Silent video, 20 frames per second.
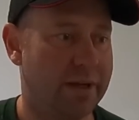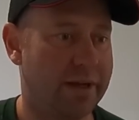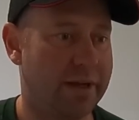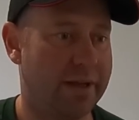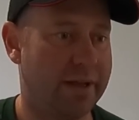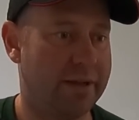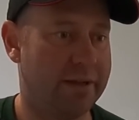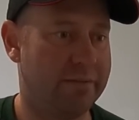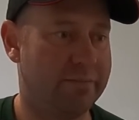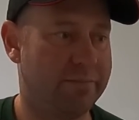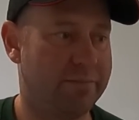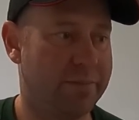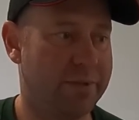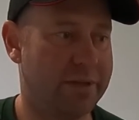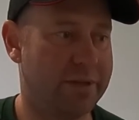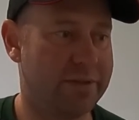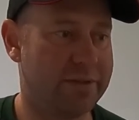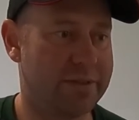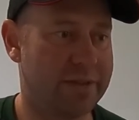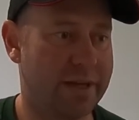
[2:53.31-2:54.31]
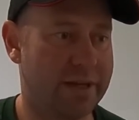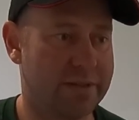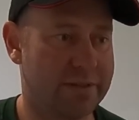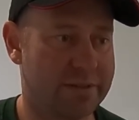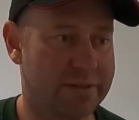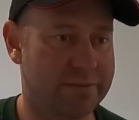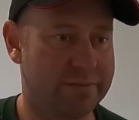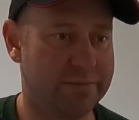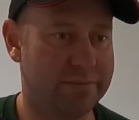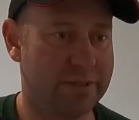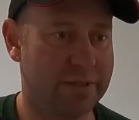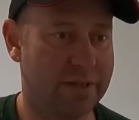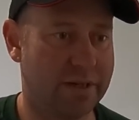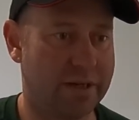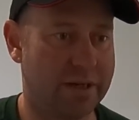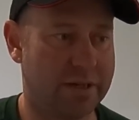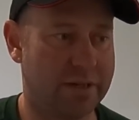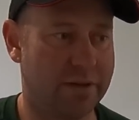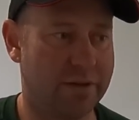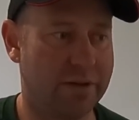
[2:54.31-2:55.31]
And because that's,
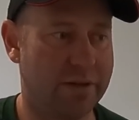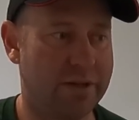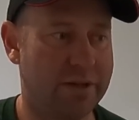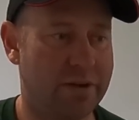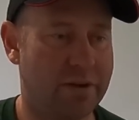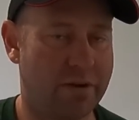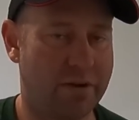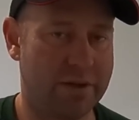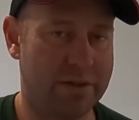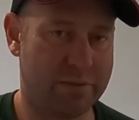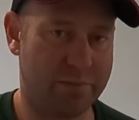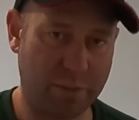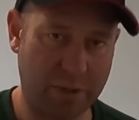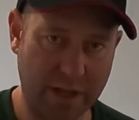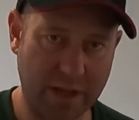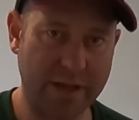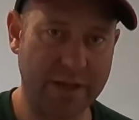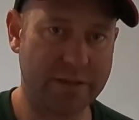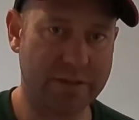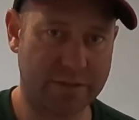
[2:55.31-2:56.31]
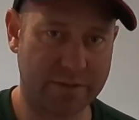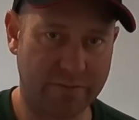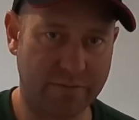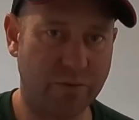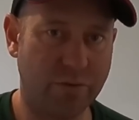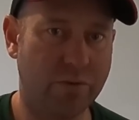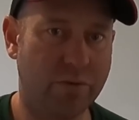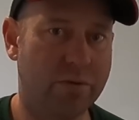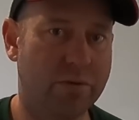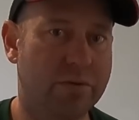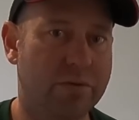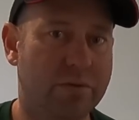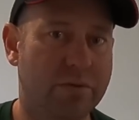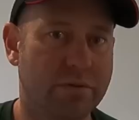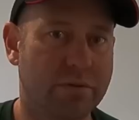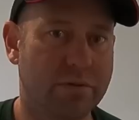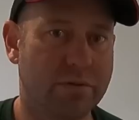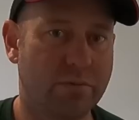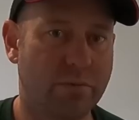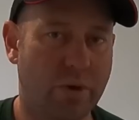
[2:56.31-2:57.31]
I don't know, a nice place for
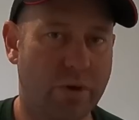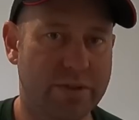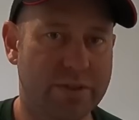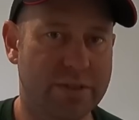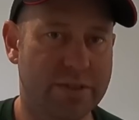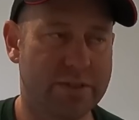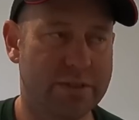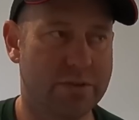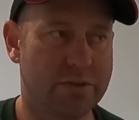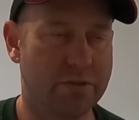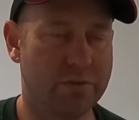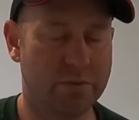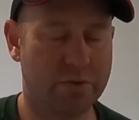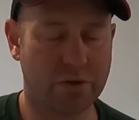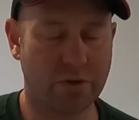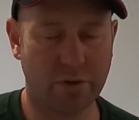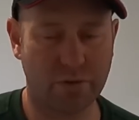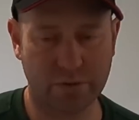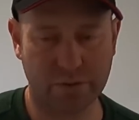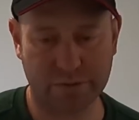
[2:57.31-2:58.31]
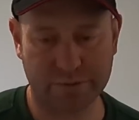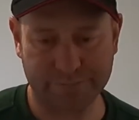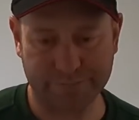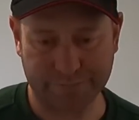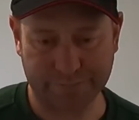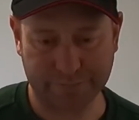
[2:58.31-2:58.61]
Y62 patrols.